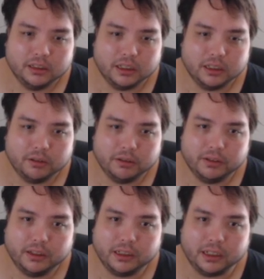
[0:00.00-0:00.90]
I don't want to
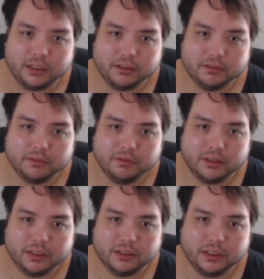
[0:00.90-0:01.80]
think that,
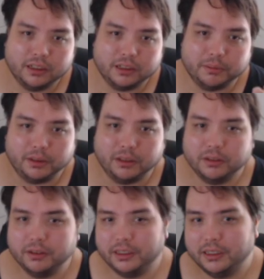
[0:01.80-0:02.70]
but you know, to be
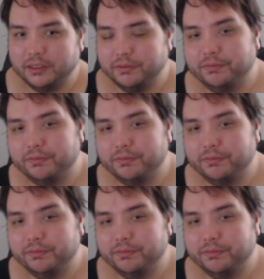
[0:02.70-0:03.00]
honest with you,